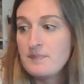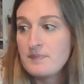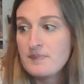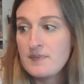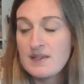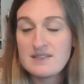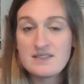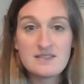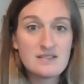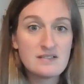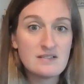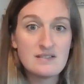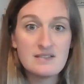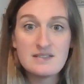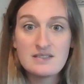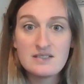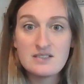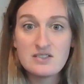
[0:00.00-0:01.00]

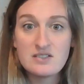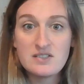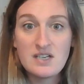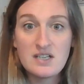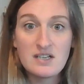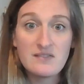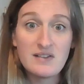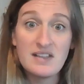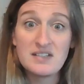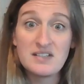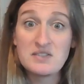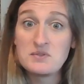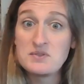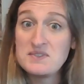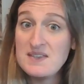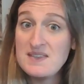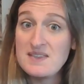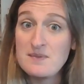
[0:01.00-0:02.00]
necessarily stitch a ton of. I like to
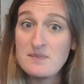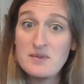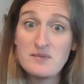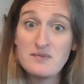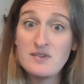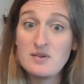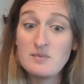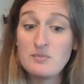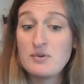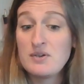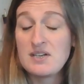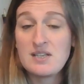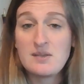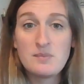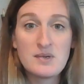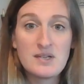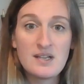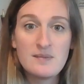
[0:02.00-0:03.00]
see them; they're very
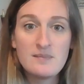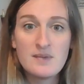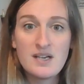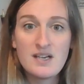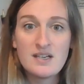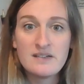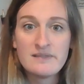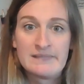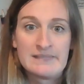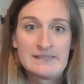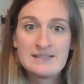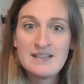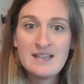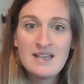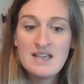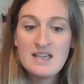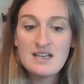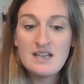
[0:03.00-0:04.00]
pretty, but I'm
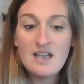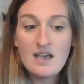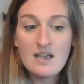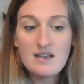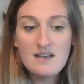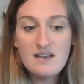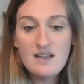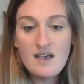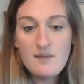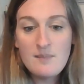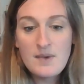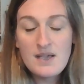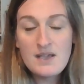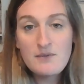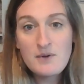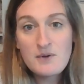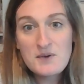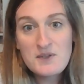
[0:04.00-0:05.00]
not
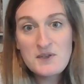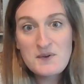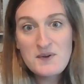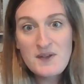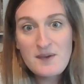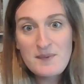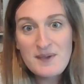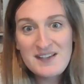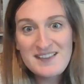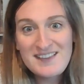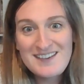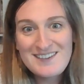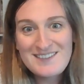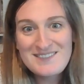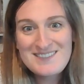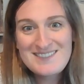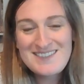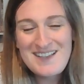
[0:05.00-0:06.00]
my rodeo, not my
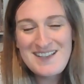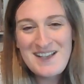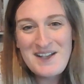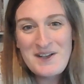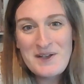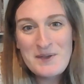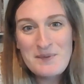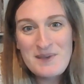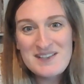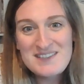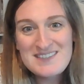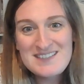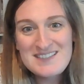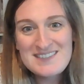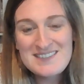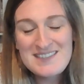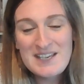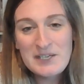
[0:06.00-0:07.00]
clowns, as
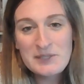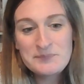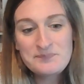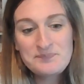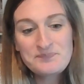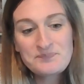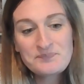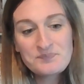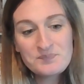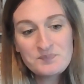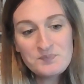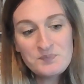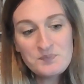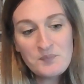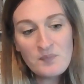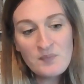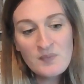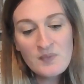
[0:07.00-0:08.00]
they say.
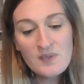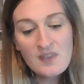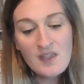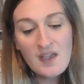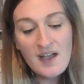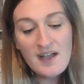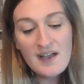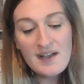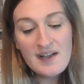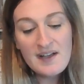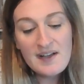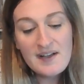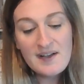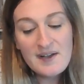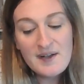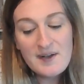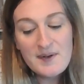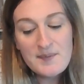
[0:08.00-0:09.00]

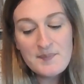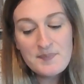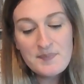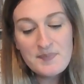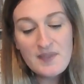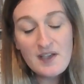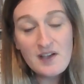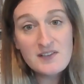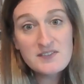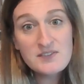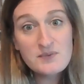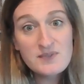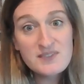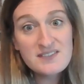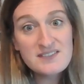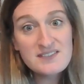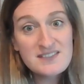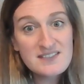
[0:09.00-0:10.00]
They also
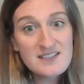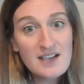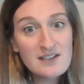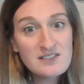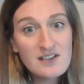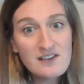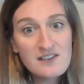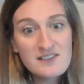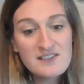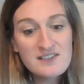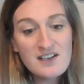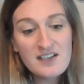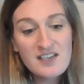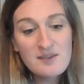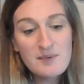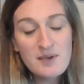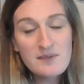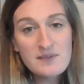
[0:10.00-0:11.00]
recently started
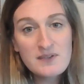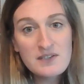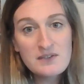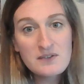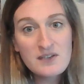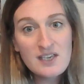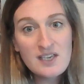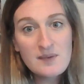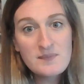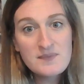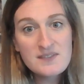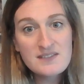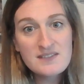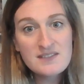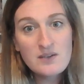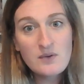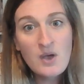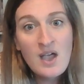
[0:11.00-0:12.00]
talking about video games,
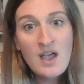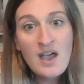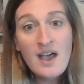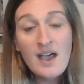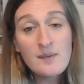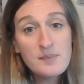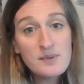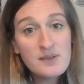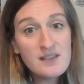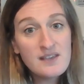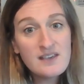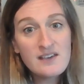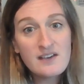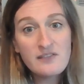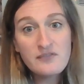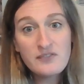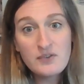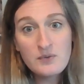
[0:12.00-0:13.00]
and so I play
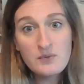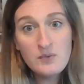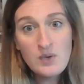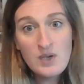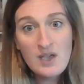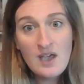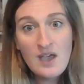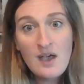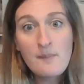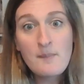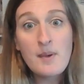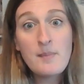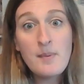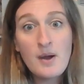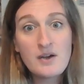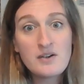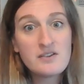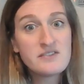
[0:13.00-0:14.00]
a few. My
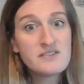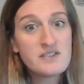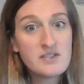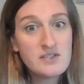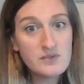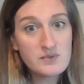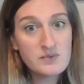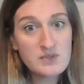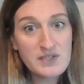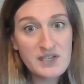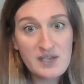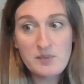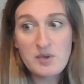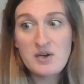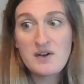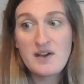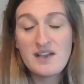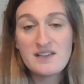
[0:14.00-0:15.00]
partner's a huge
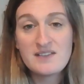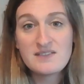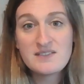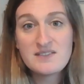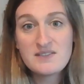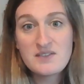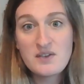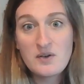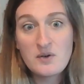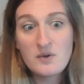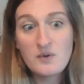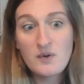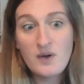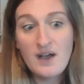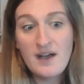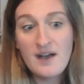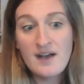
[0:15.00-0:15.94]
gamer, and so